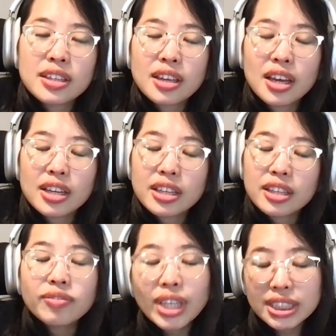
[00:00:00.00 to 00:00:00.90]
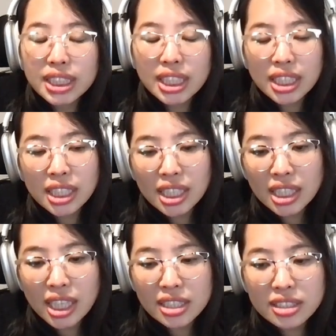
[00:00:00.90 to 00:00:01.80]
uh, investing, in,
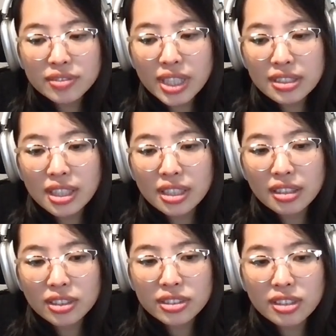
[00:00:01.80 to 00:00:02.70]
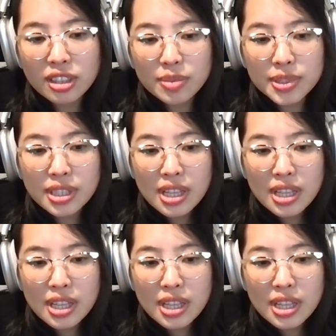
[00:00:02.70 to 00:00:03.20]
angel investing in other startups.